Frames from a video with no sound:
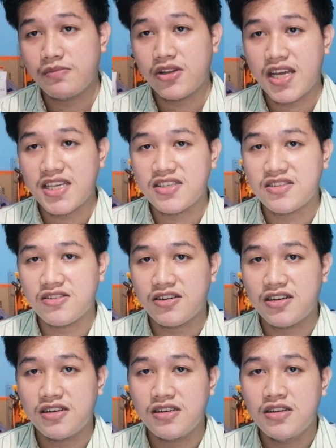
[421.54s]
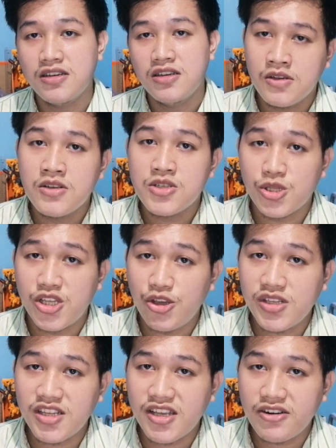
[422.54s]
the registrar. So the
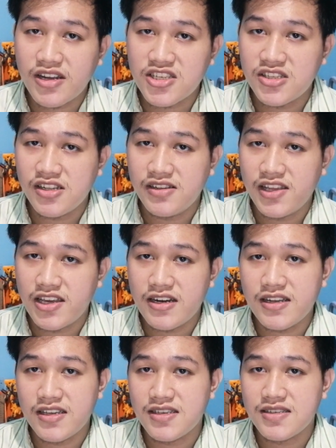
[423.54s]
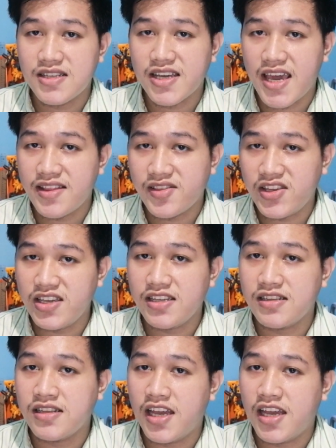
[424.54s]
unidirectional there is the canteen